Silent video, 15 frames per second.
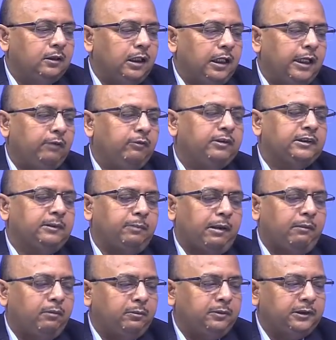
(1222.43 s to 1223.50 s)
And once the
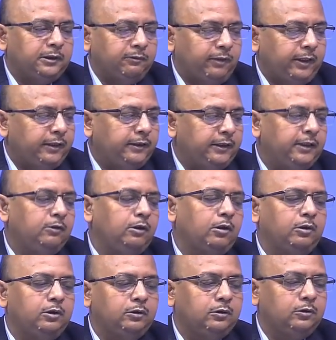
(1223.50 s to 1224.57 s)
problem is defined, then you are
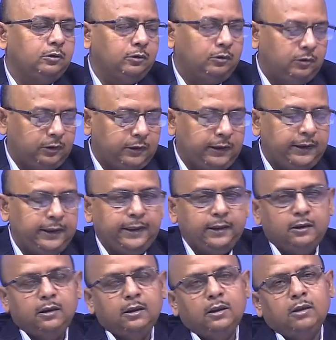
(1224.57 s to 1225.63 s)
going to see that
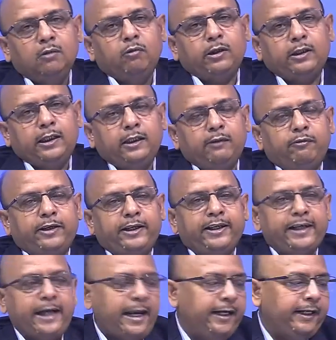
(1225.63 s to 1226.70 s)
what kind of
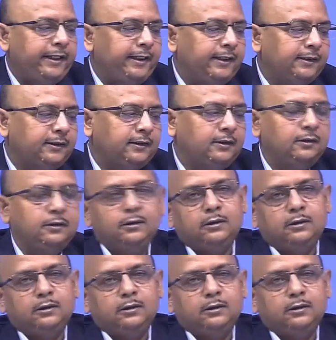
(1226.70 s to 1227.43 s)
technicalities